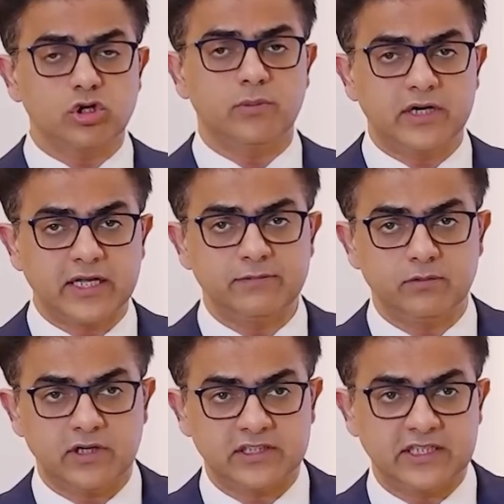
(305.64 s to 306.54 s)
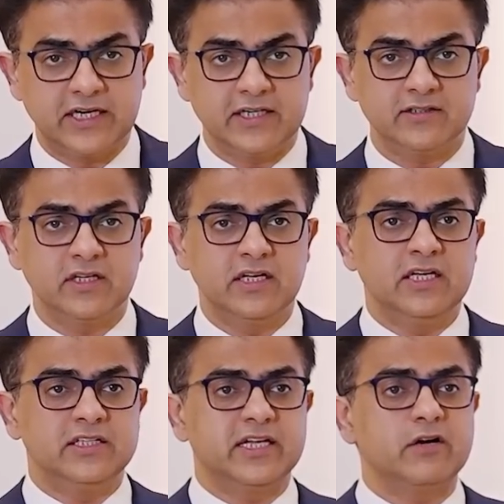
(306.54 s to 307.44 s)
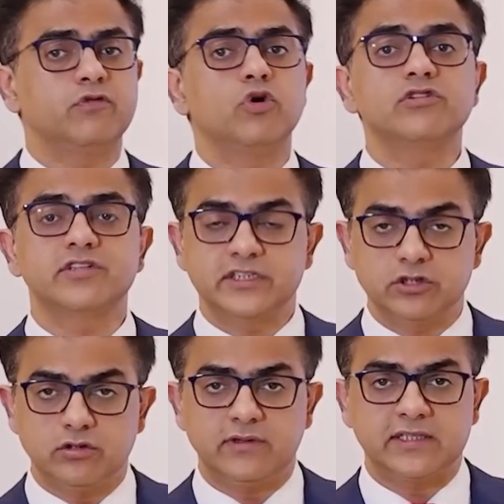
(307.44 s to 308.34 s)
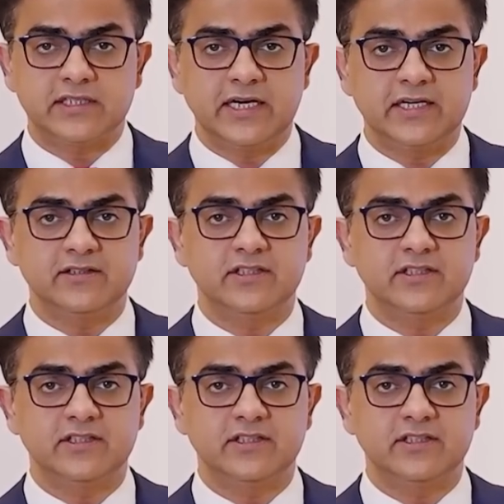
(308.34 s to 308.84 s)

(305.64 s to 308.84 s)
common type of arthritis, there are 4 stages of arthritis.